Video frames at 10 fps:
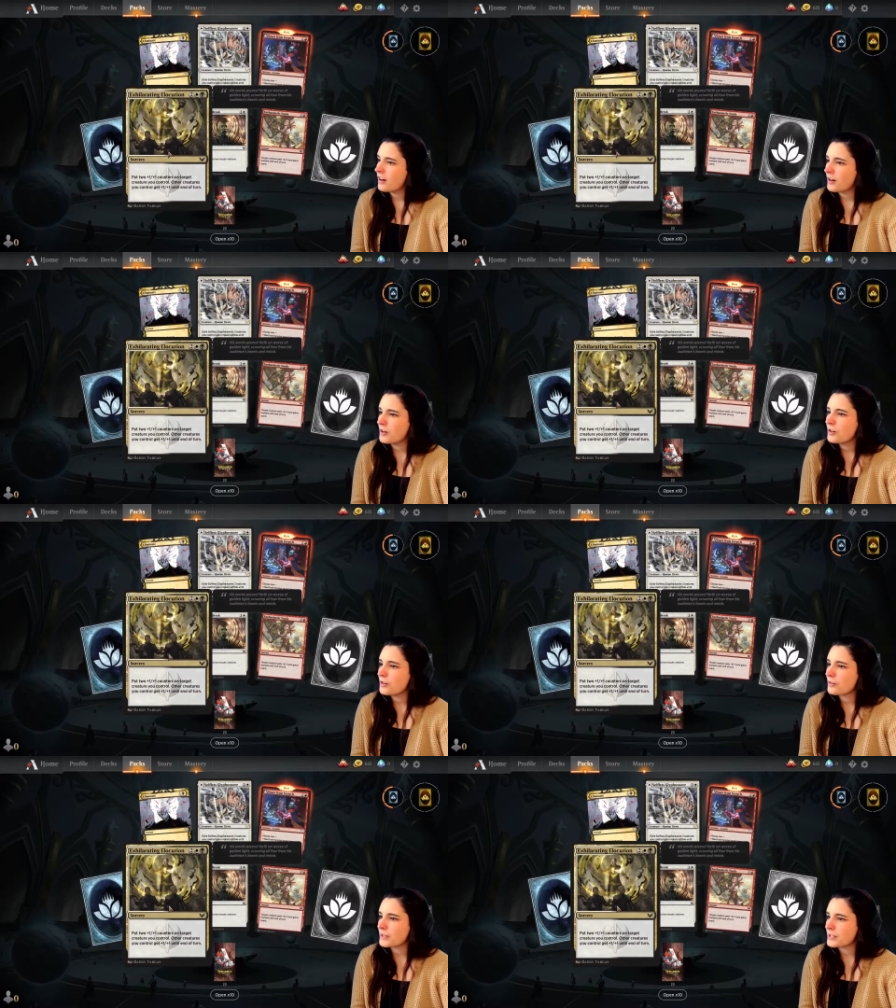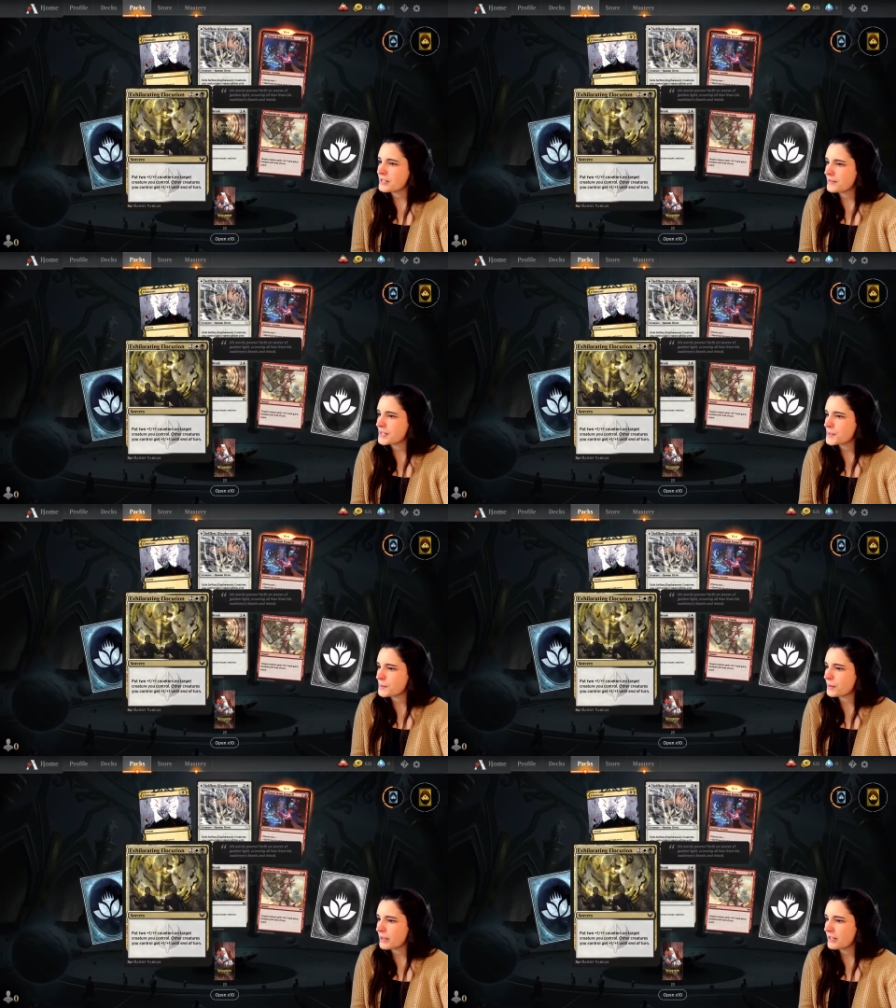Oh, we also have this
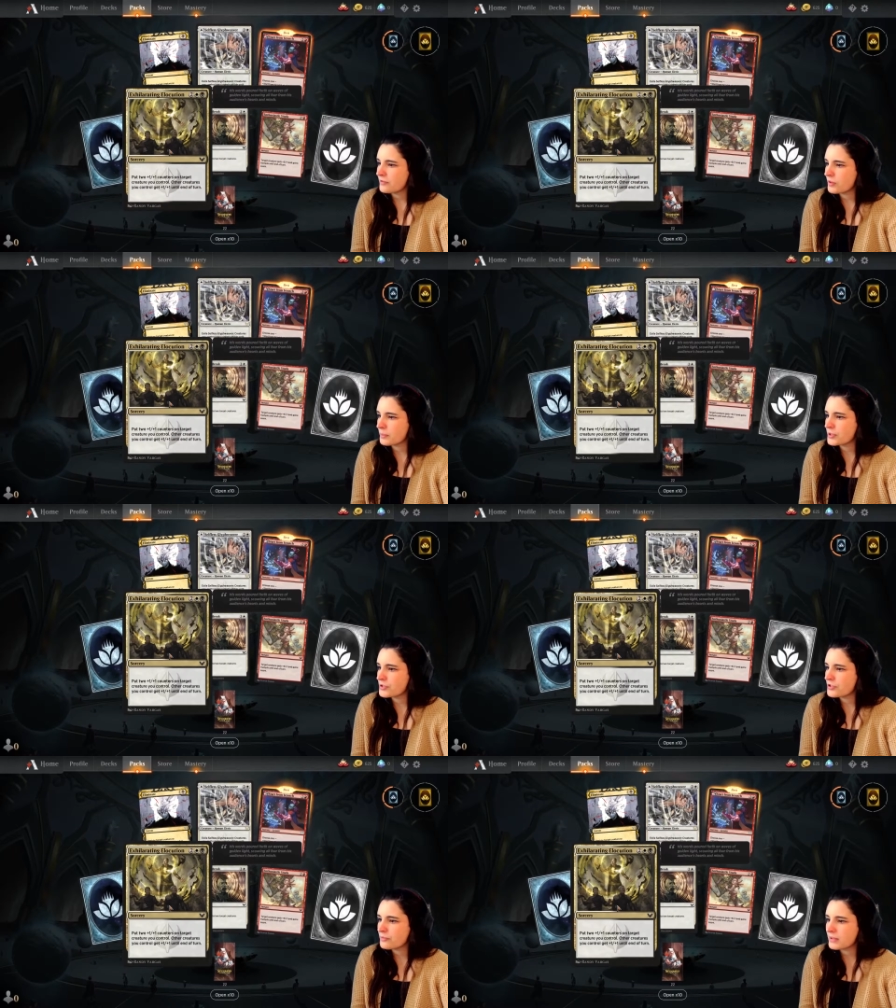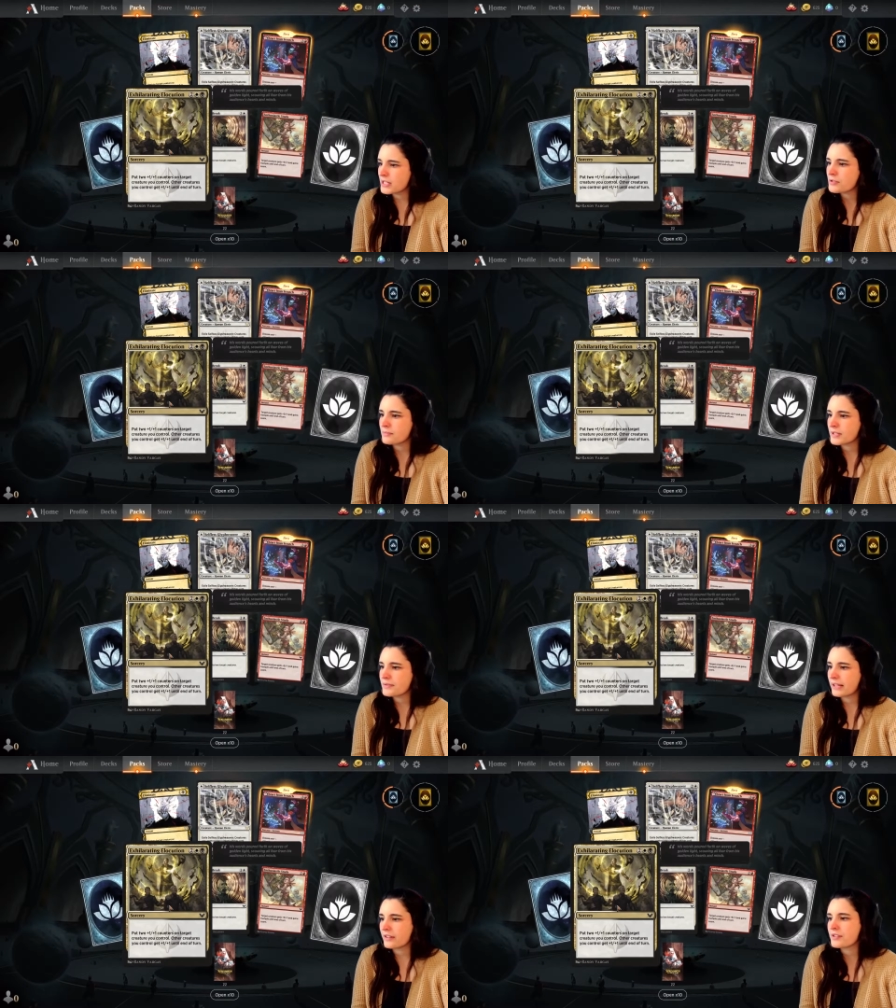one. Pay 4, put 2
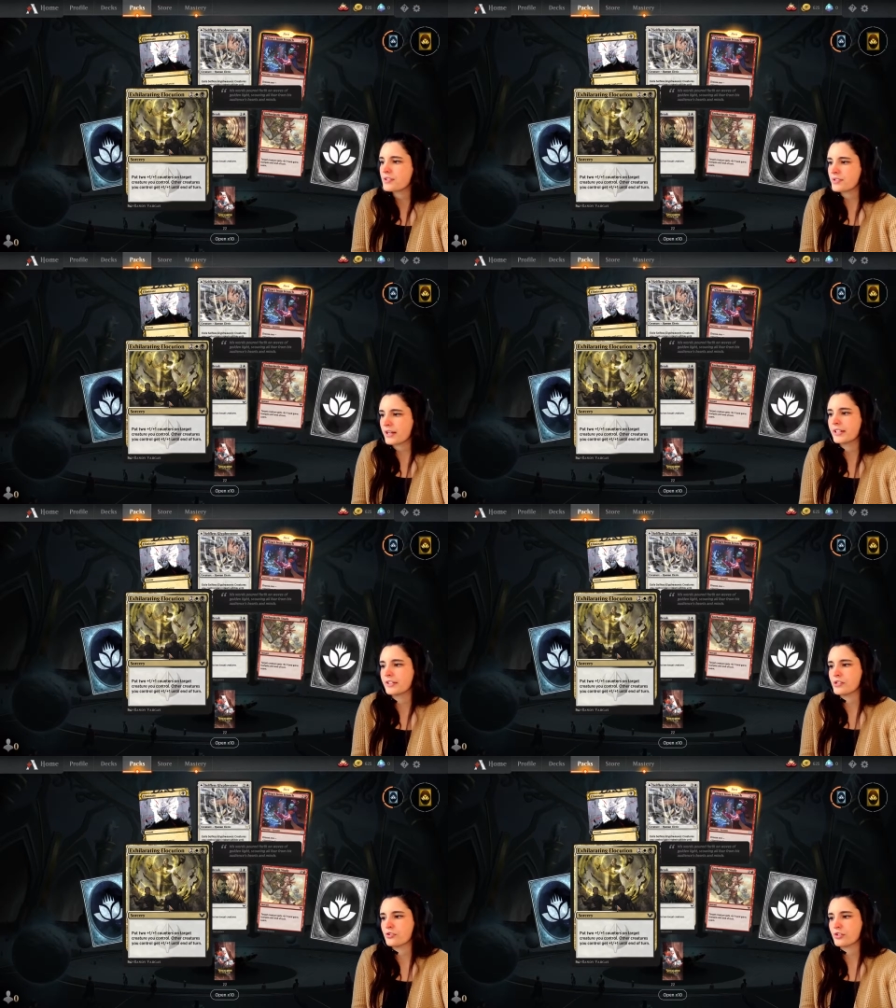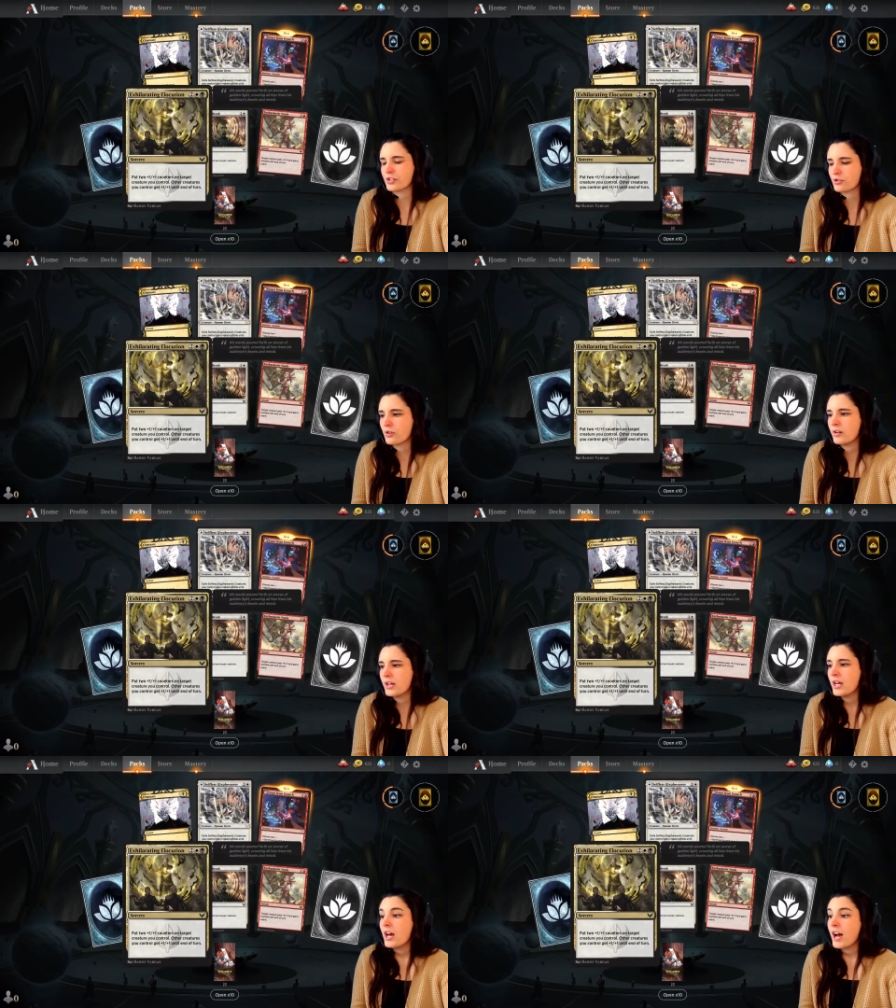+1/+1 counters on target creature you control.
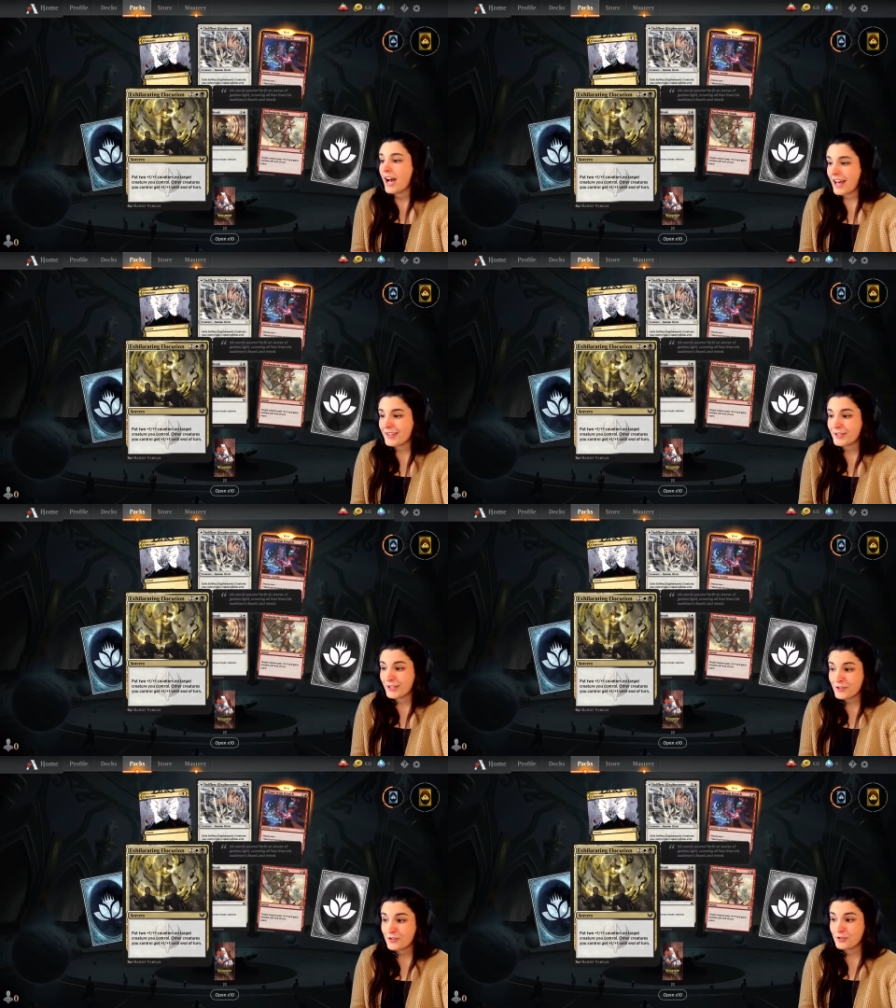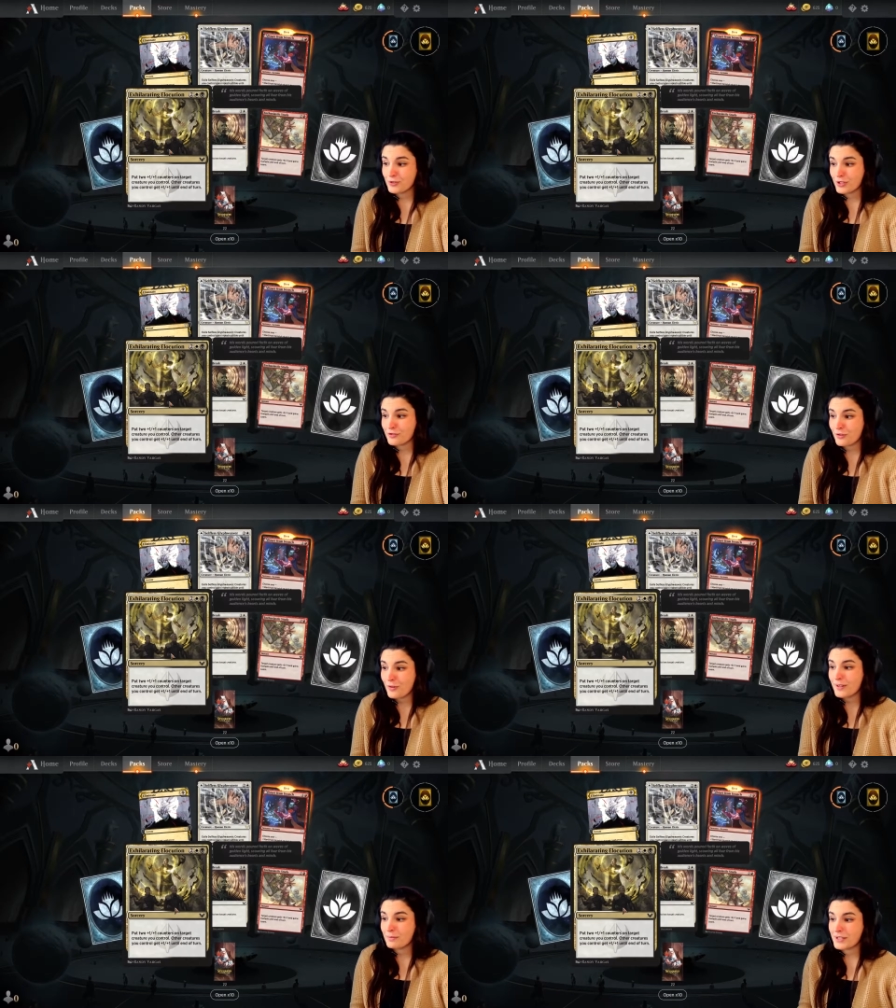Other creatures you control
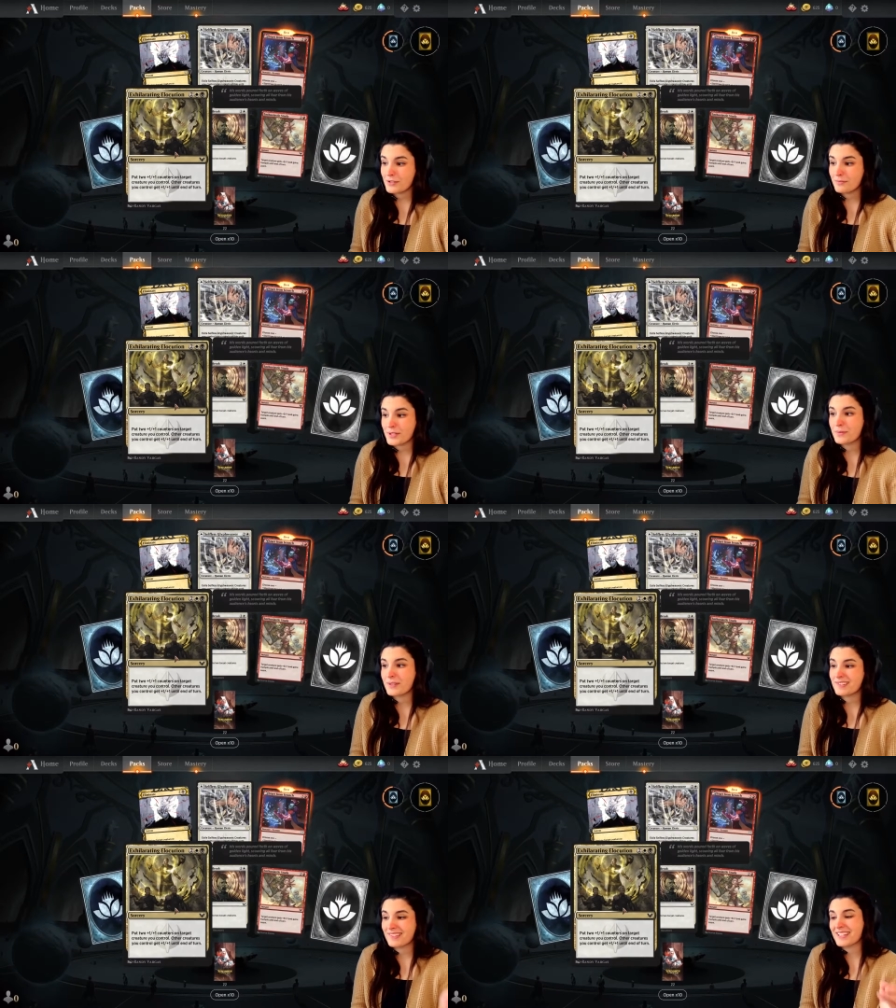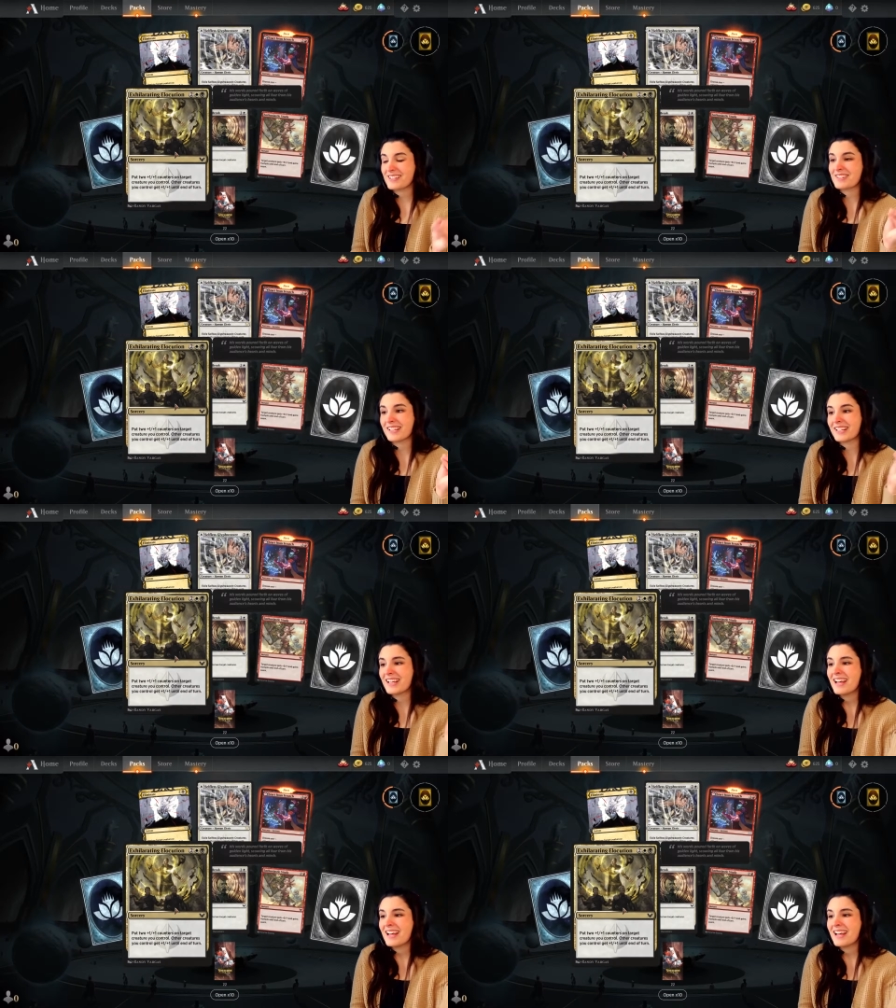will get +1/+1 until end of turn.